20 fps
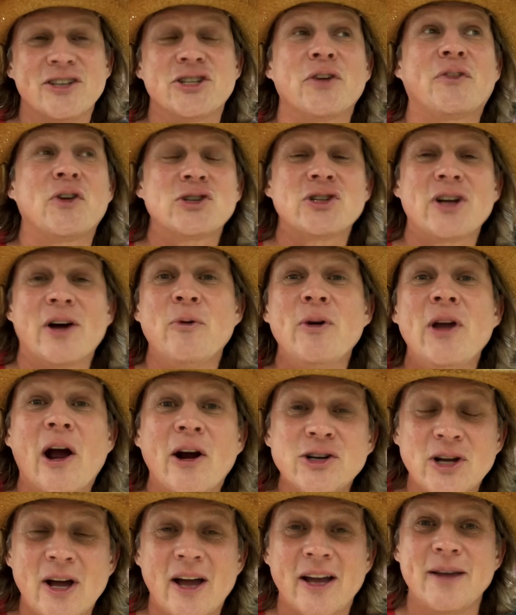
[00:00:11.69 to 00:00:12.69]
So first off, we
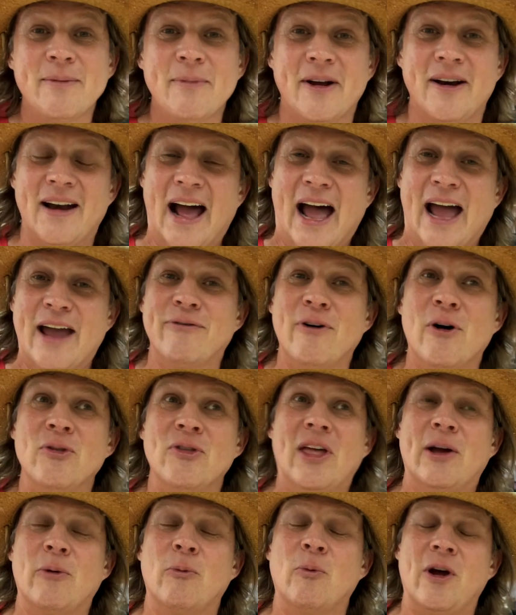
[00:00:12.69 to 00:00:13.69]
are talking about an
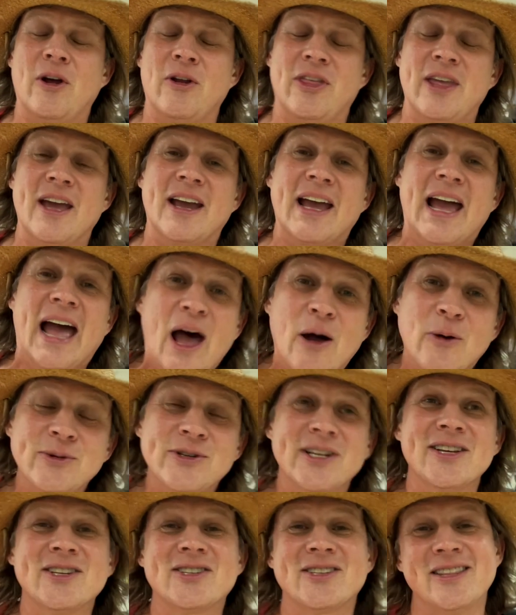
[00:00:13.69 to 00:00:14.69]
iPhone where the
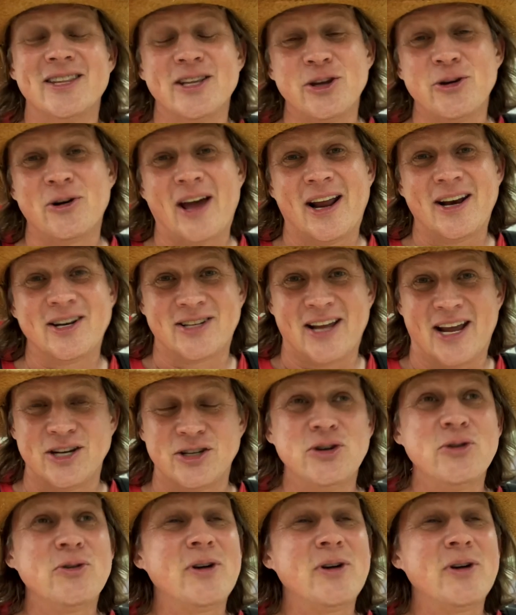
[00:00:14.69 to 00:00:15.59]
account is in the United States.